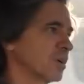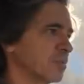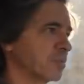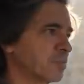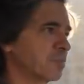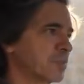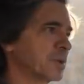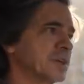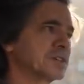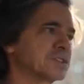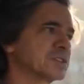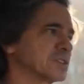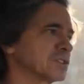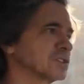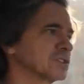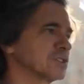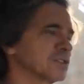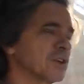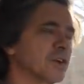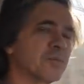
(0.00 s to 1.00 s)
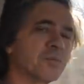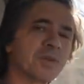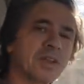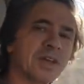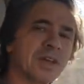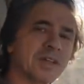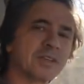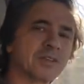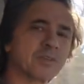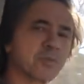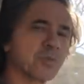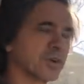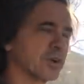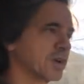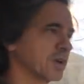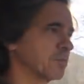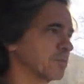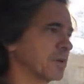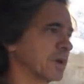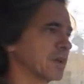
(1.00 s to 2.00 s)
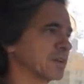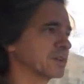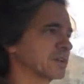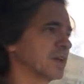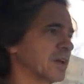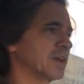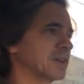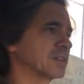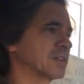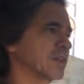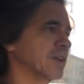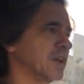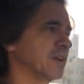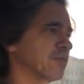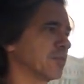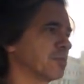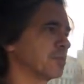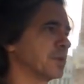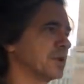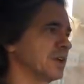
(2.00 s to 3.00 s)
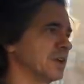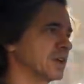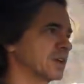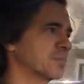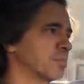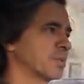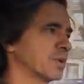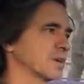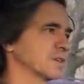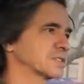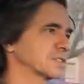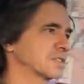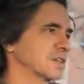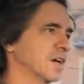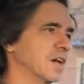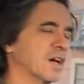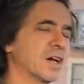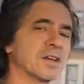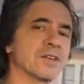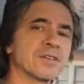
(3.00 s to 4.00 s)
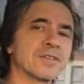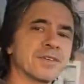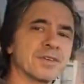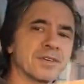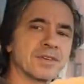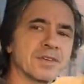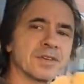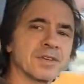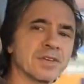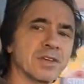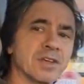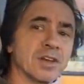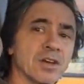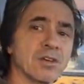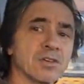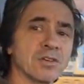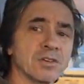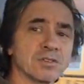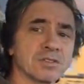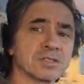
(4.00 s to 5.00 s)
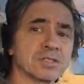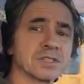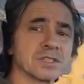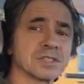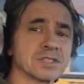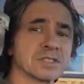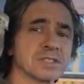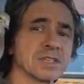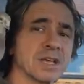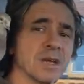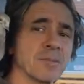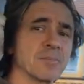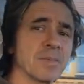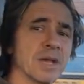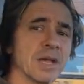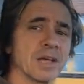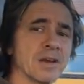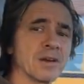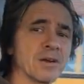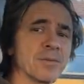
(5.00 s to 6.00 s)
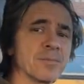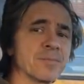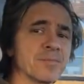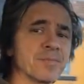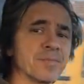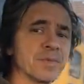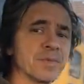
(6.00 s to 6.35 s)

Where pigeons, you don't really have to worry about that. They have a beak, but it's not, you know, used in the same manner.